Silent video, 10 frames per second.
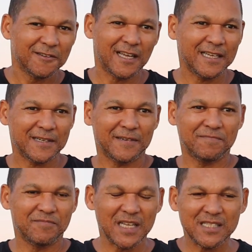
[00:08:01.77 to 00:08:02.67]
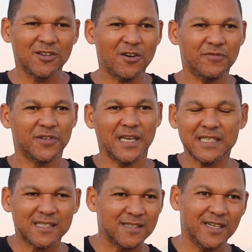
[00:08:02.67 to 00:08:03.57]
Like, that's an offer.
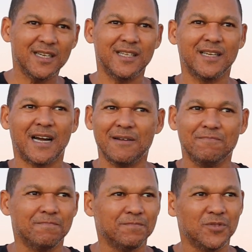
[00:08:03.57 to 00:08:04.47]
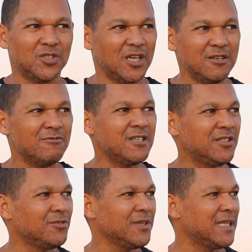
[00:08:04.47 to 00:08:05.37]
That's really, I'm genuinely
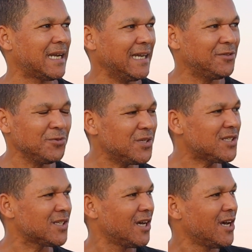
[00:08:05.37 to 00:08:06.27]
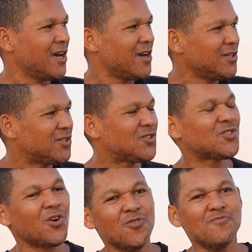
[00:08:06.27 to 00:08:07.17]
doing that. I do this
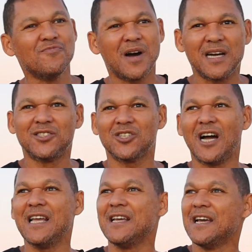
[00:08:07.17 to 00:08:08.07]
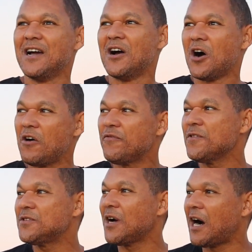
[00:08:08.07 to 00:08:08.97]
so much. I
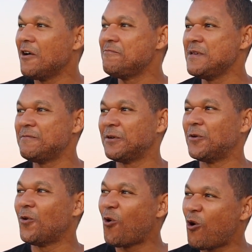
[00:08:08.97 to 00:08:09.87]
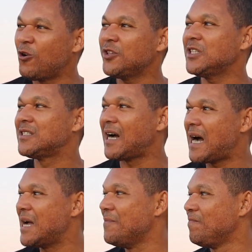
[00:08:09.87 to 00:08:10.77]
offer to help people all the
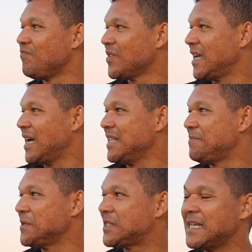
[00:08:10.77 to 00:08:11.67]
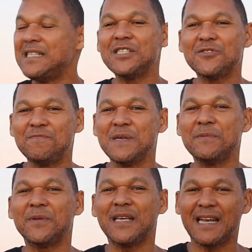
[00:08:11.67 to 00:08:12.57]
time, and the percentage of
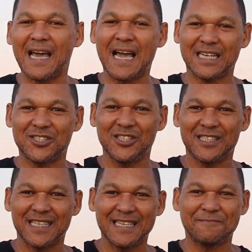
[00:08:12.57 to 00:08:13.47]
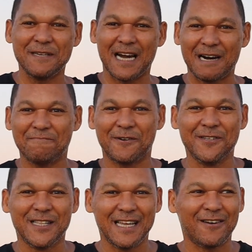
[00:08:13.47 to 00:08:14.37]
people that actually take me up
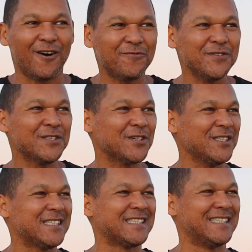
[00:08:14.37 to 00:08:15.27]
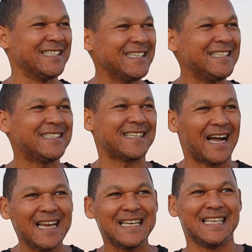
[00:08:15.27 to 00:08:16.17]
on that offers is really
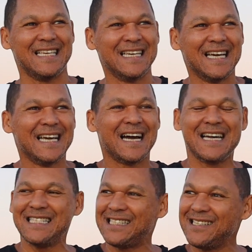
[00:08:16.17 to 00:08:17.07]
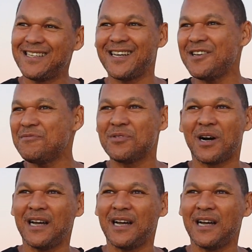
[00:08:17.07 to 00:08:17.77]
tiny. It's incredible.